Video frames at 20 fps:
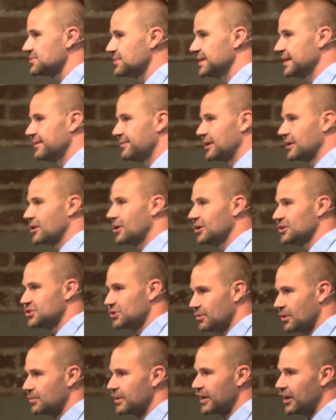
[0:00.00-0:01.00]
we live in a
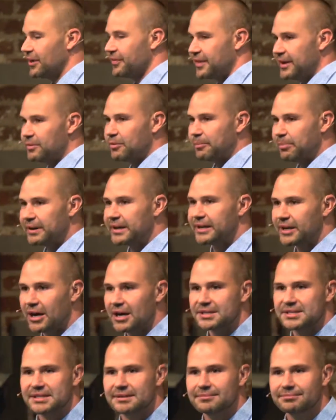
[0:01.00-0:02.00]
culture where we all think we're pretty
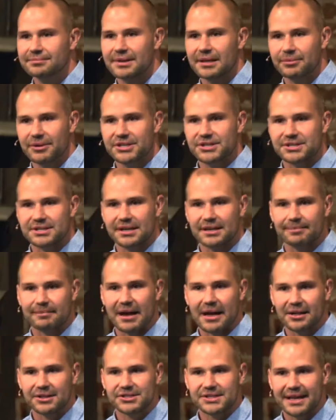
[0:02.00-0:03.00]
awesome. Can we just
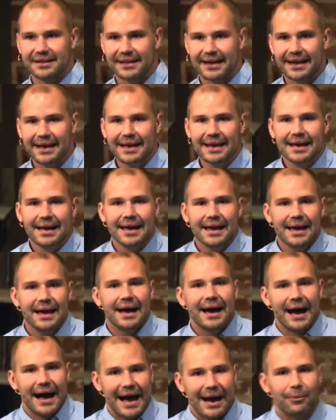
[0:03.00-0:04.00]
acknowledge that? Like,
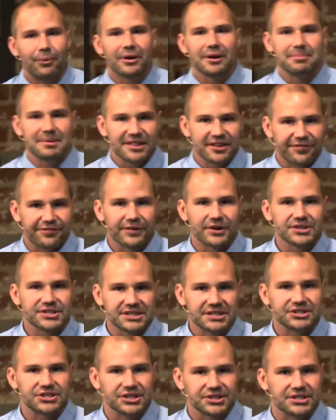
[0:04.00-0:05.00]
I want to be the
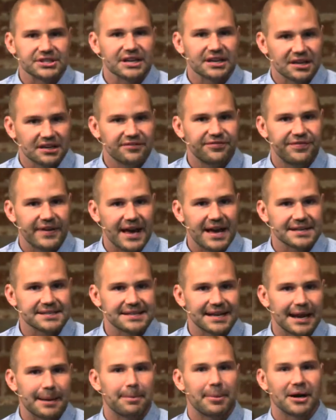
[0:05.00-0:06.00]
first to just confess
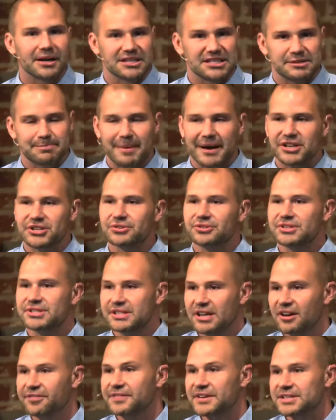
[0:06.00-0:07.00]
that I bought a special
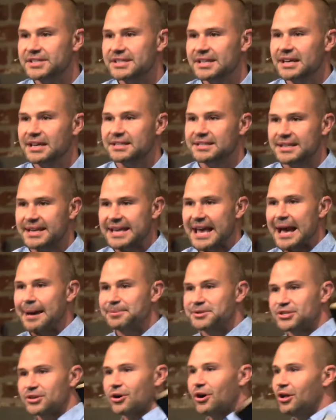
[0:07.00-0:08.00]
selfie stick to
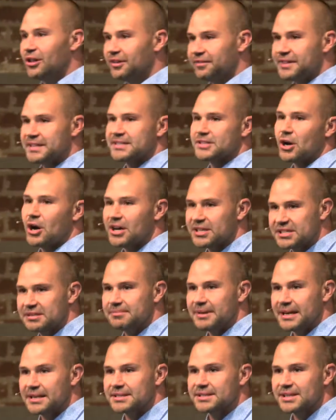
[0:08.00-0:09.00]
capture all of this
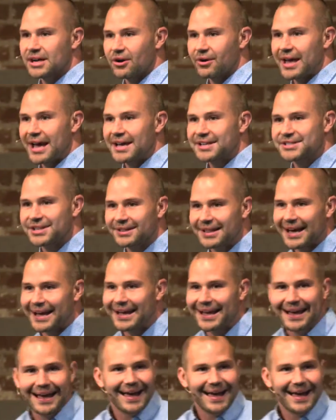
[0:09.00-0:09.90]
awesomeness, okay? So, like,